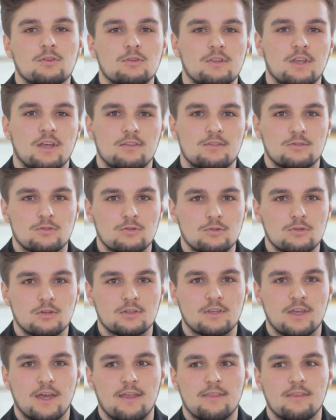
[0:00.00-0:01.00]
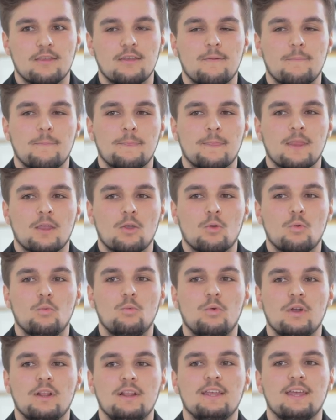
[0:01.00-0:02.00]
to this school can
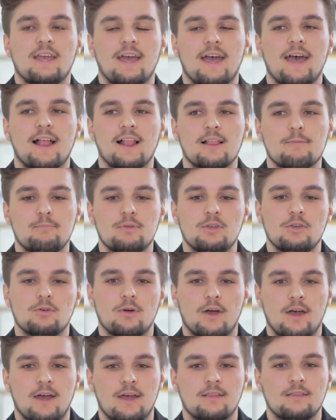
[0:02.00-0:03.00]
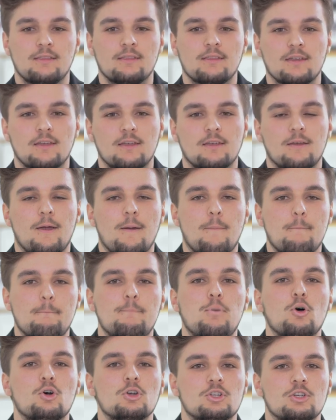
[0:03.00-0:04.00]
really help you and
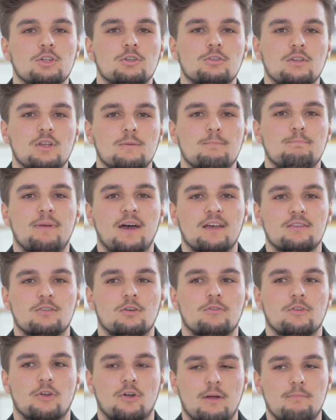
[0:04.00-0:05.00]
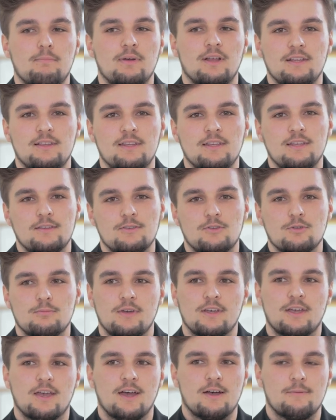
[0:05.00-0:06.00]
push you to the best of your ability to
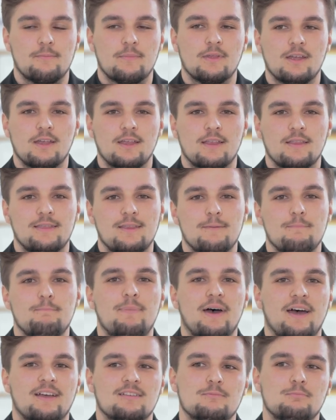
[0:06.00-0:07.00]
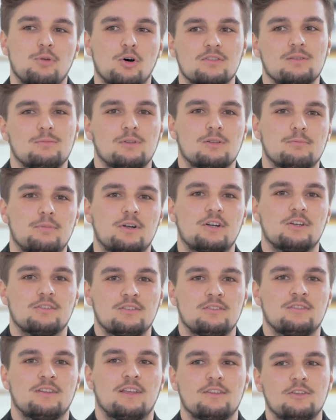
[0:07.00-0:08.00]
become the best possible
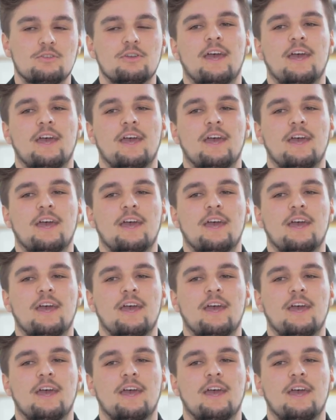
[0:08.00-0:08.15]
person that you